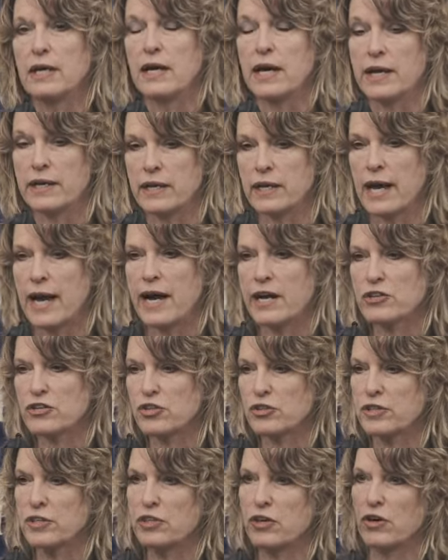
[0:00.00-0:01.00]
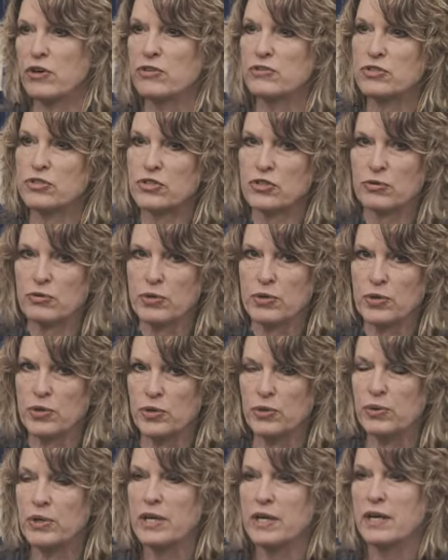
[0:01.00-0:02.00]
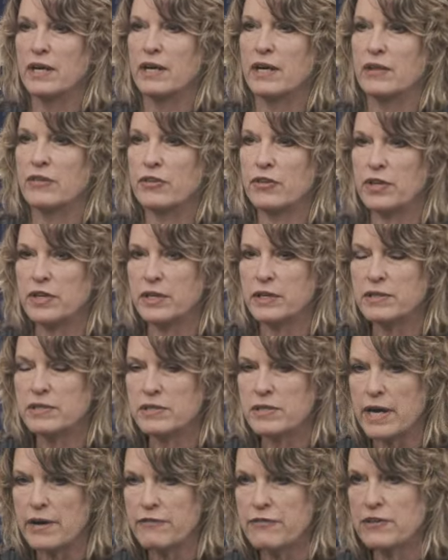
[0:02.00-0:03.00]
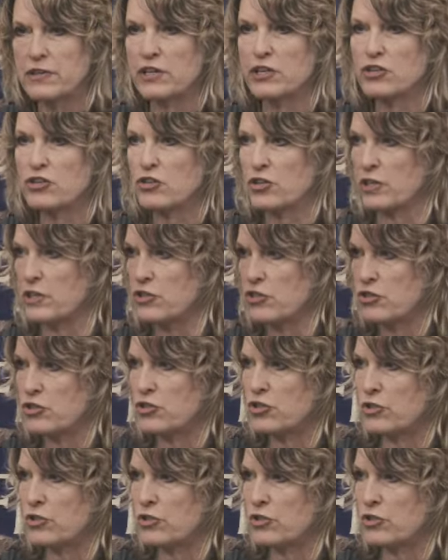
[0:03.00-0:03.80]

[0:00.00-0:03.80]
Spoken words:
and it actually goes through the definition